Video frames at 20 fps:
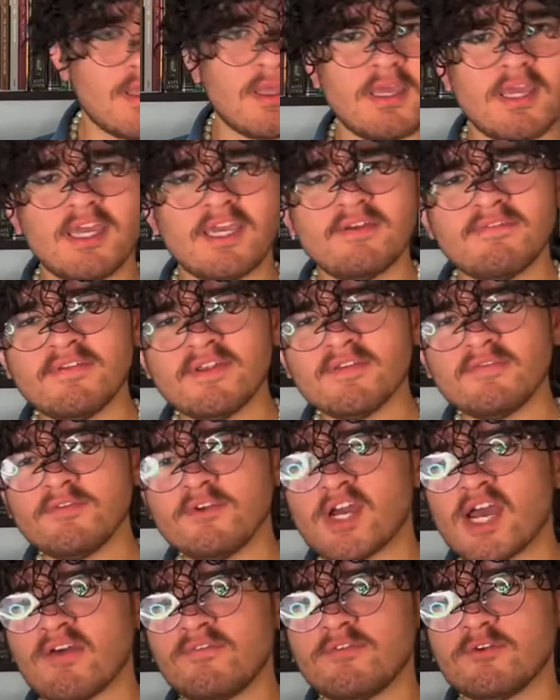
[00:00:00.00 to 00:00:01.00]
Even if
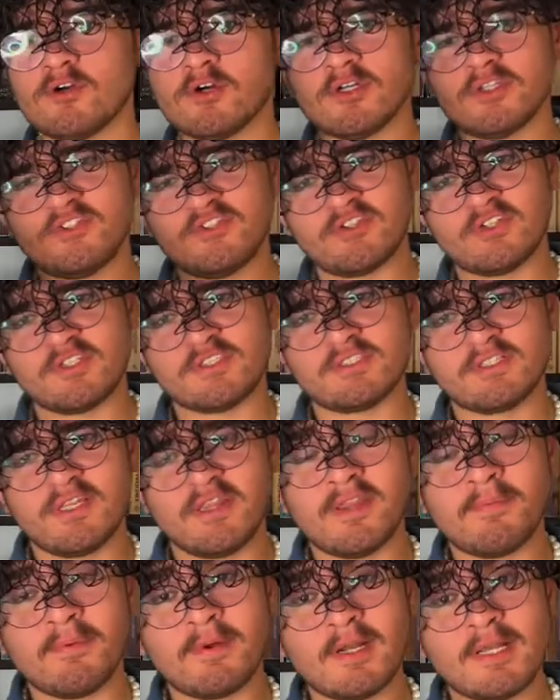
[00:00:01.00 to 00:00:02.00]
you have no interest
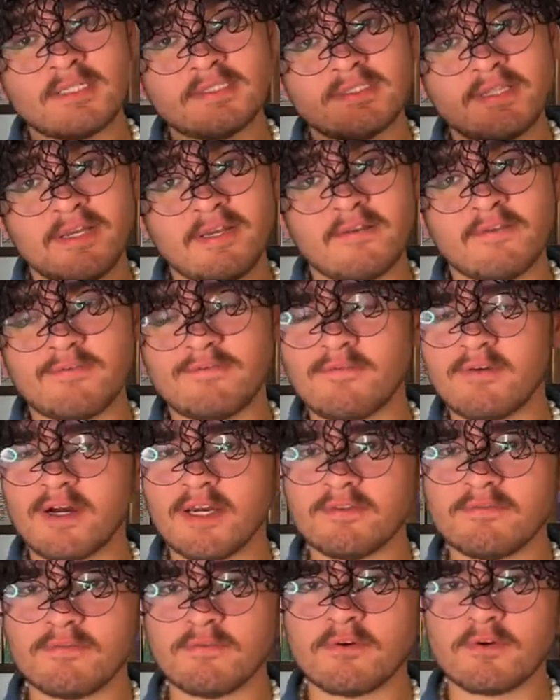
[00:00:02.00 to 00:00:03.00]
in the Palestinian
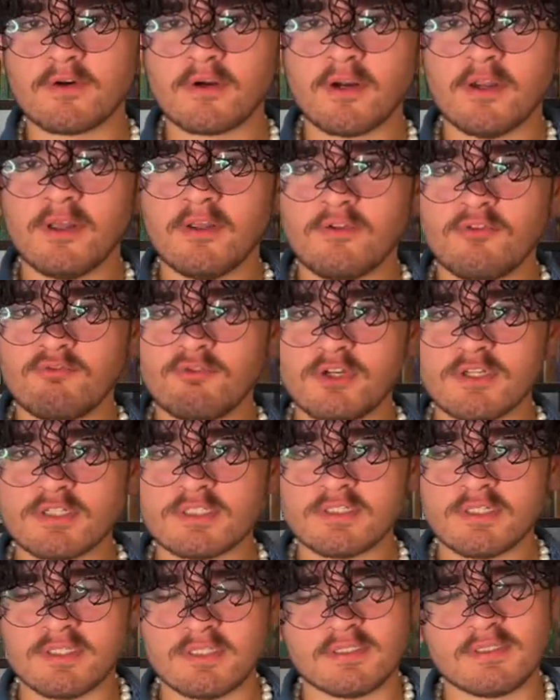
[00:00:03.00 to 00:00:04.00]
fight for
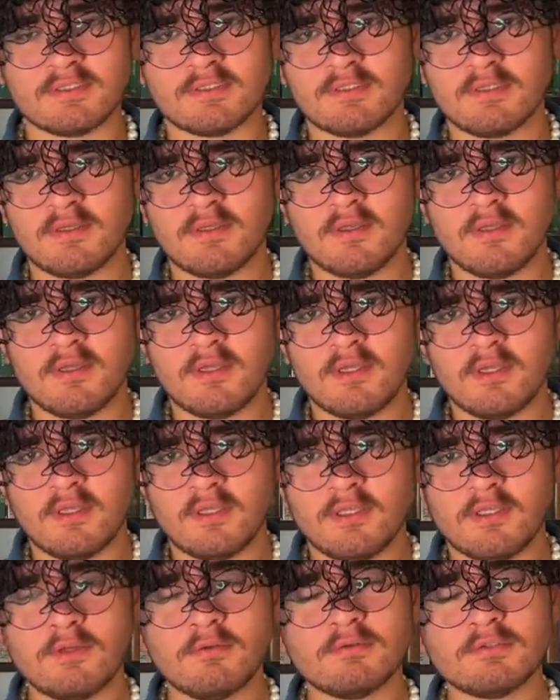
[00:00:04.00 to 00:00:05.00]
justice,
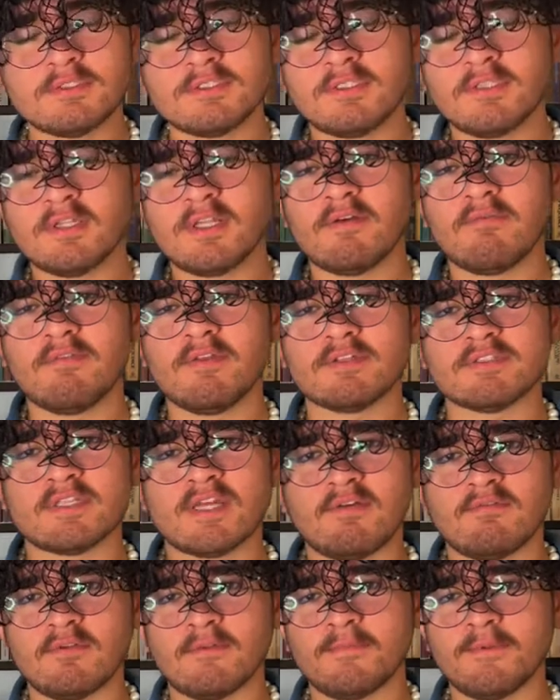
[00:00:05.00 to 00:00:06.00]
you'll still love this
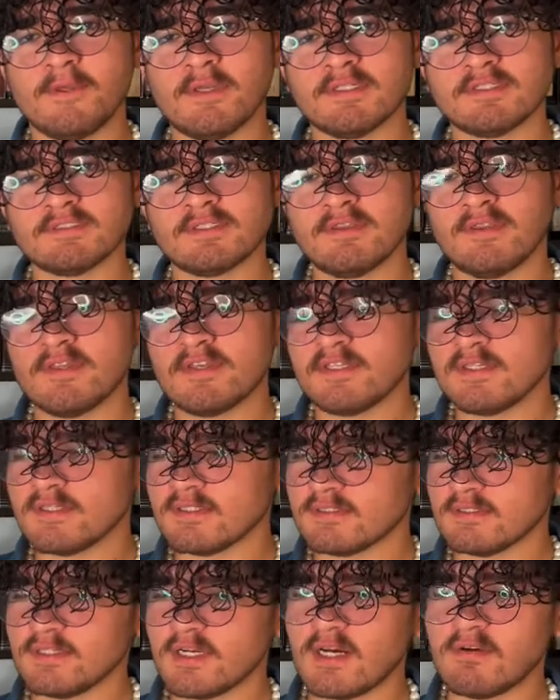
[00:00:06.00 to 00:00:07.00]
novel because this
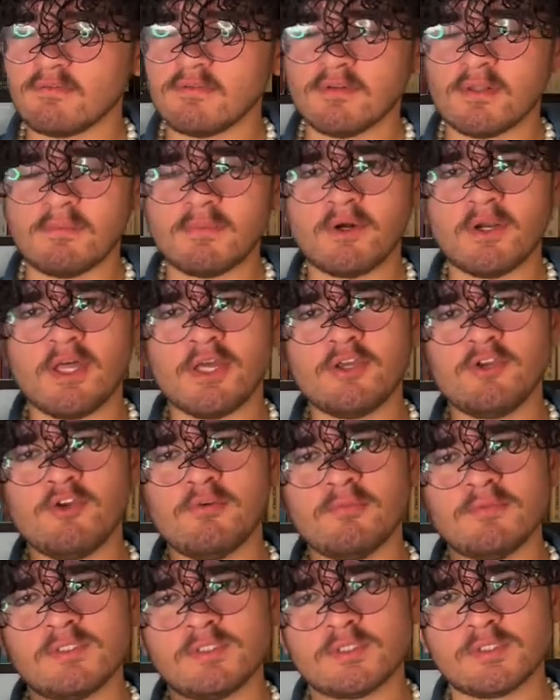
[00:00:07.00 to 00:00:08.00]
is a novel about a
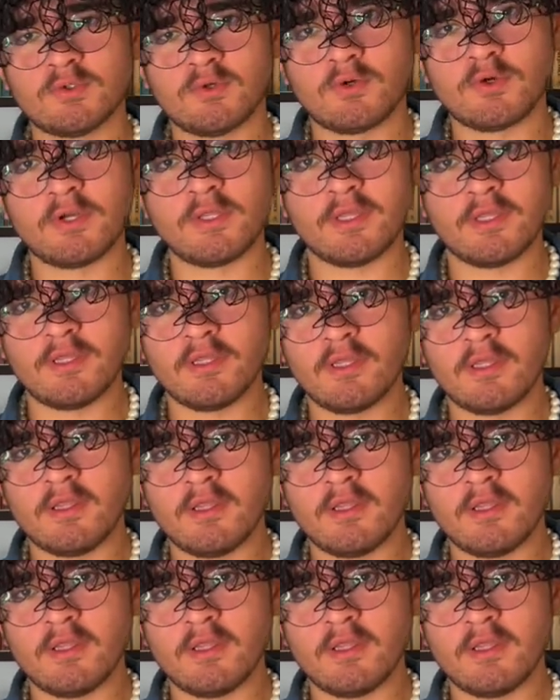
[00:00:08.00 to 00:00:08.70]
human story.